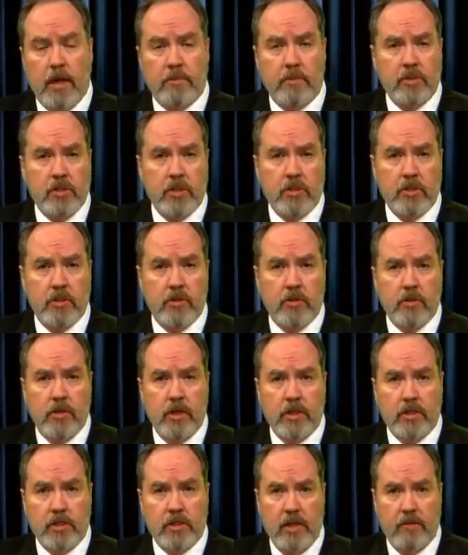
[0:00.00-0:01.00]
Proposition
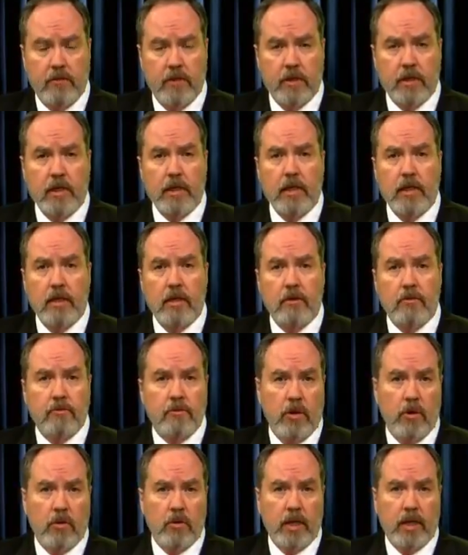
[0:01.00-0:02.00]
37
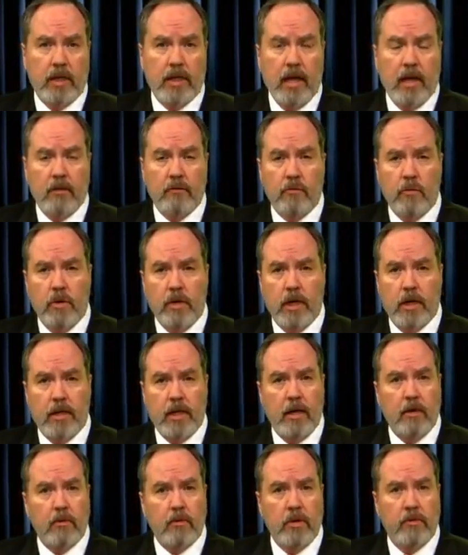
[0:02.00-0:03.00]
vote in California,
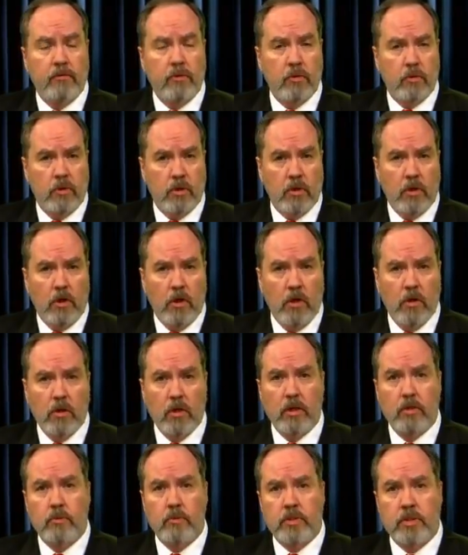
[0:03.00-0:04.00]
that, if you
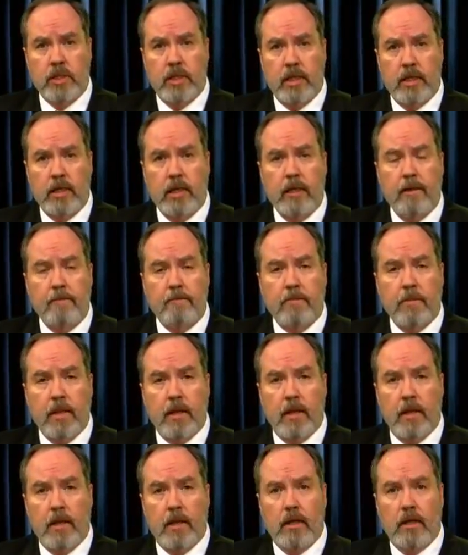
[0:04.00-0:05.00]
recall, was a
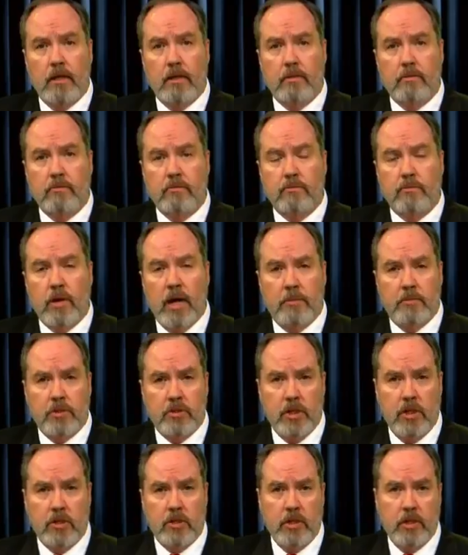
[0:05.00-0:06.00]

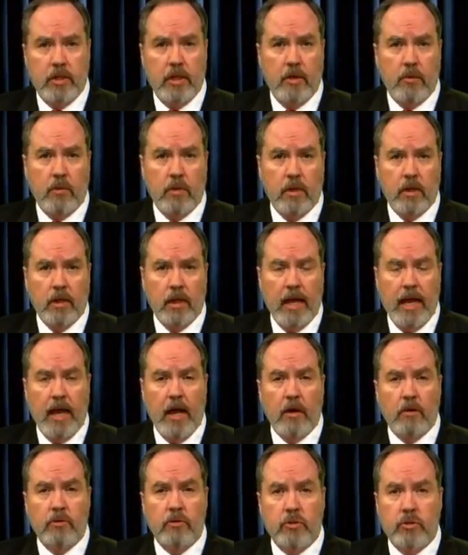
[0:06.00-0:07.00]
proposition that would
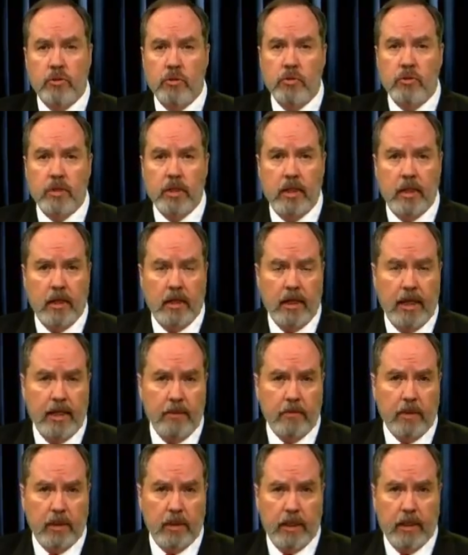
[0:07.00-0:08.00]
allow truth in
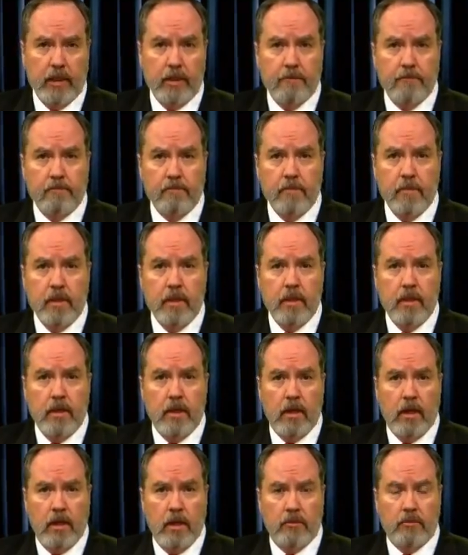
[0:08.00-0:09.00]
labeling
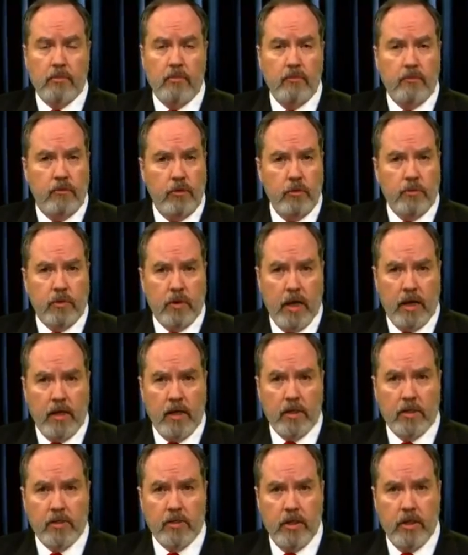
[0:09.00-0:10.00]
on food
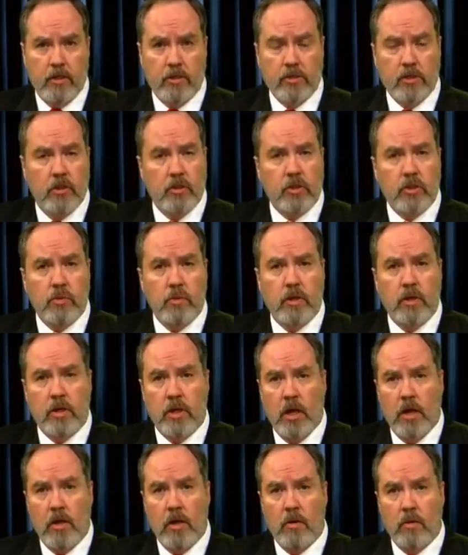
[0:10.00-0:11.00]
products there so that you would
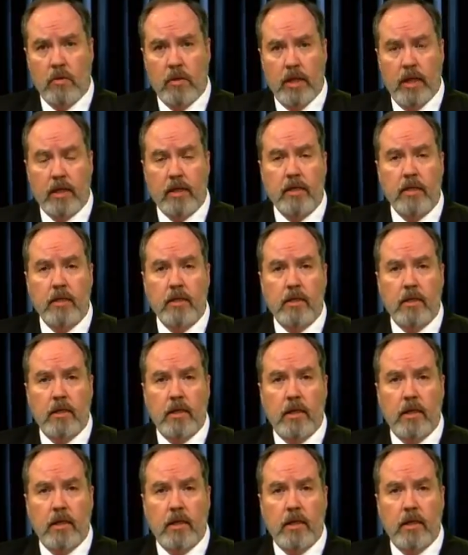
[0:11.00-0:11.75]
know that